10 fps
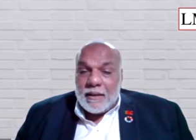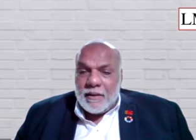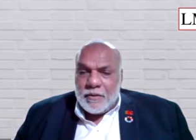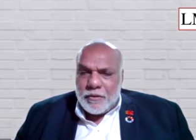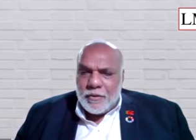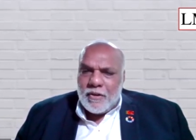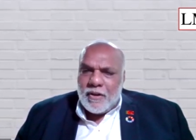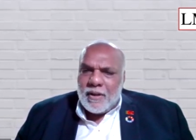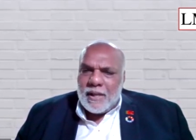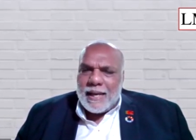
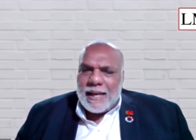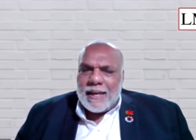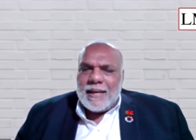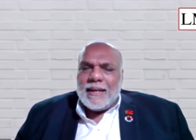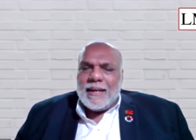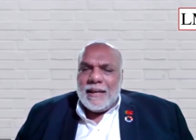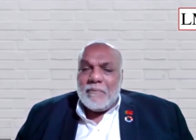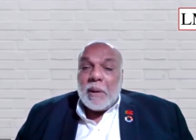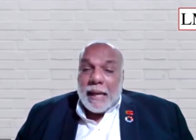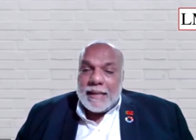control, all that
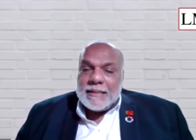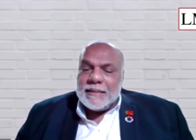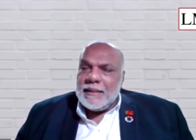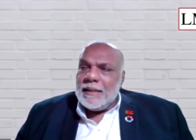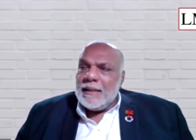in place,